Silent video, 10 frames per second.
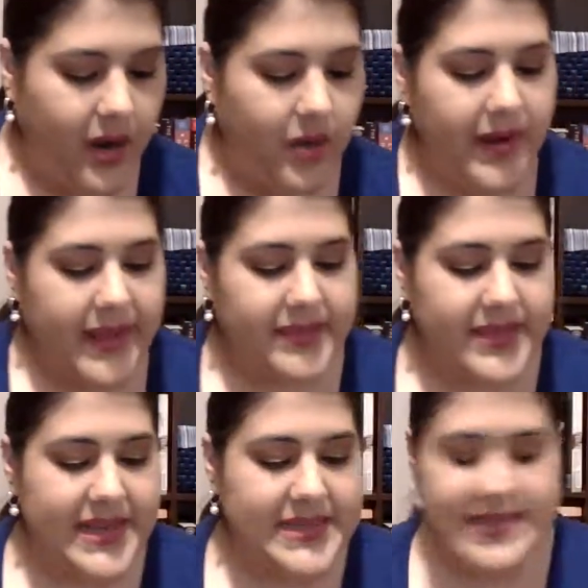All right,
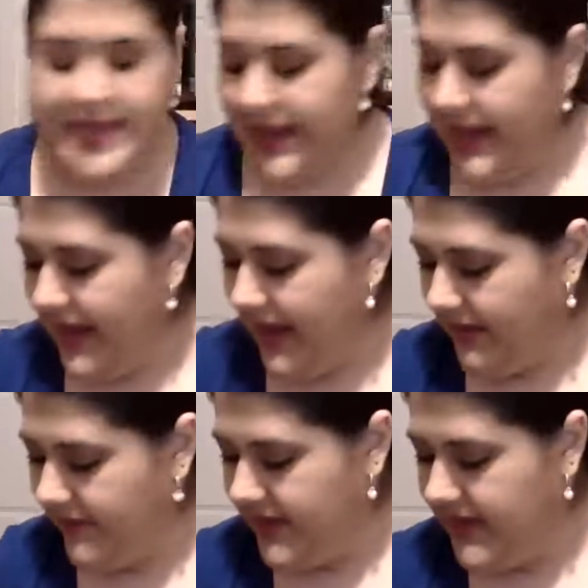the next thing I
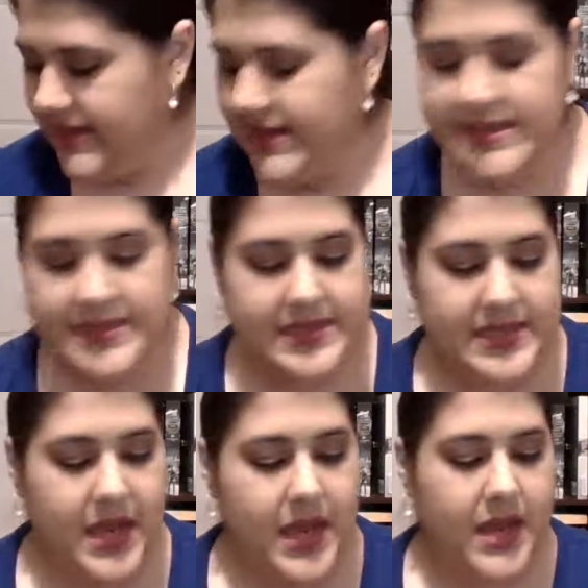have is
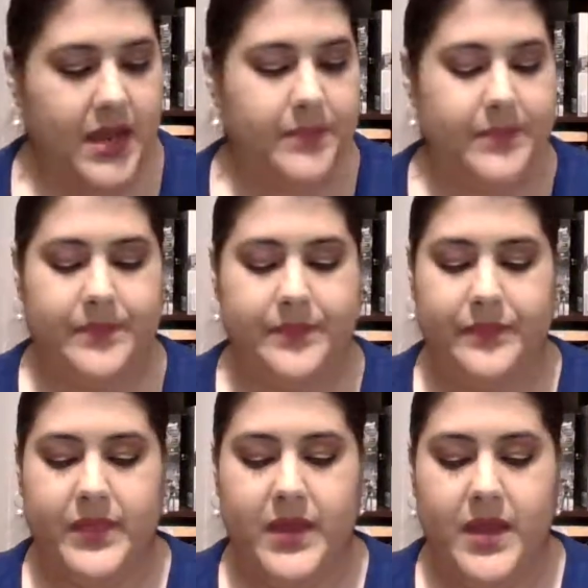a
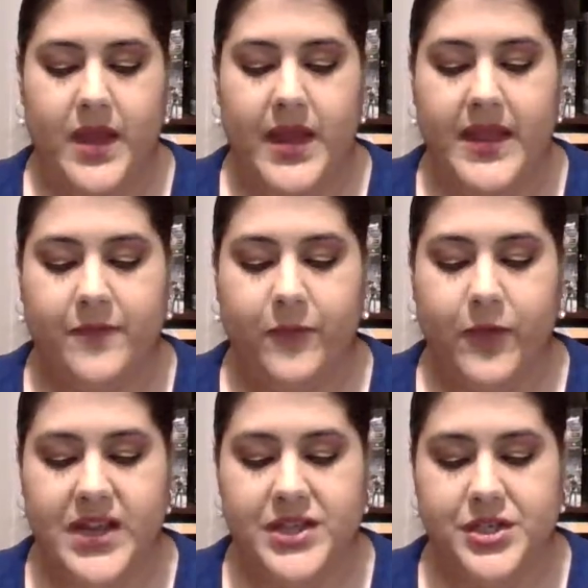
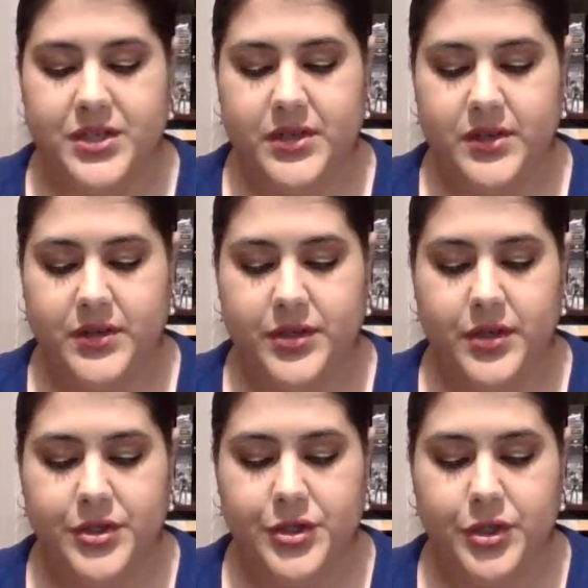fresh
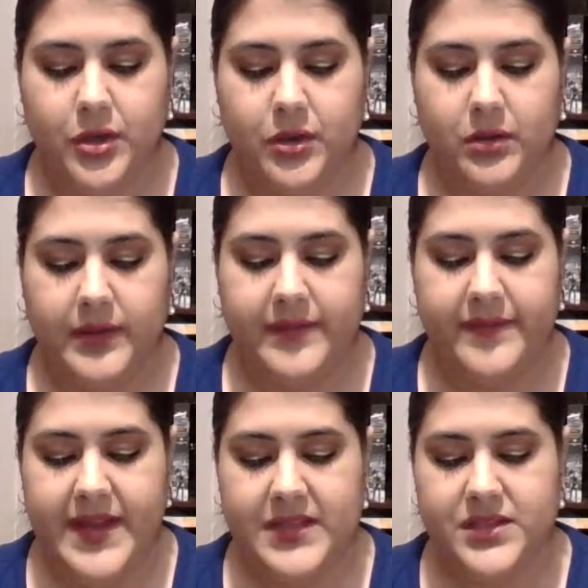sugar
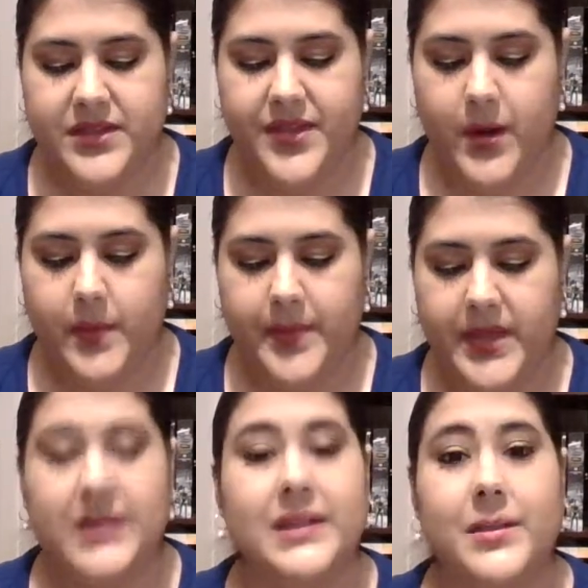advanced
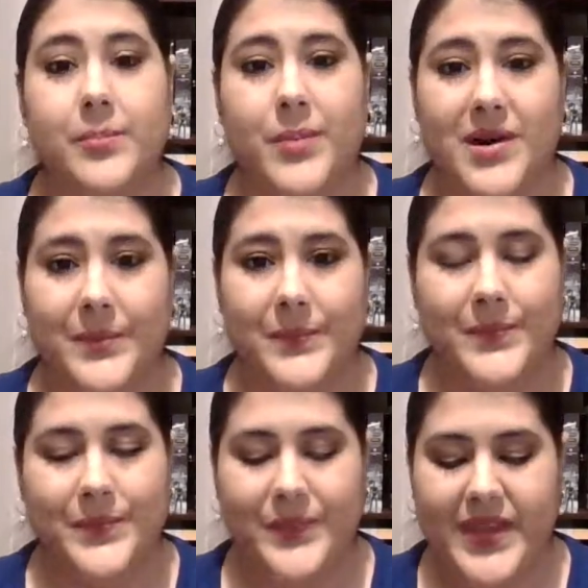therapy lip balm.
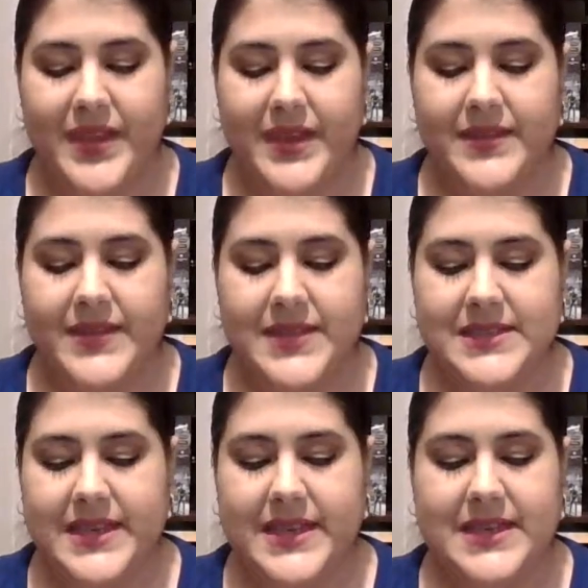
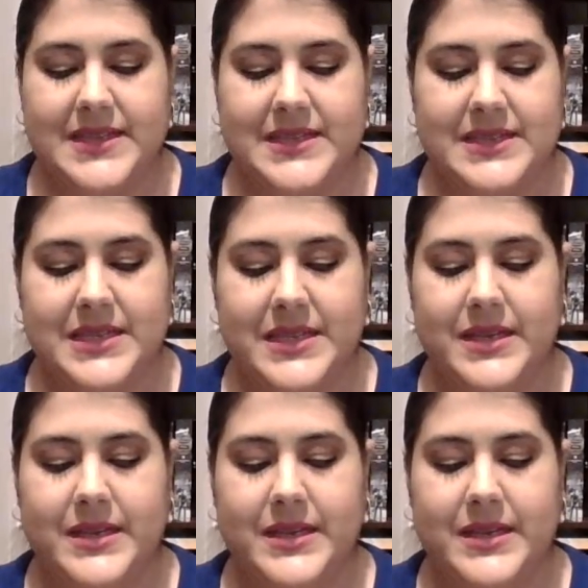This is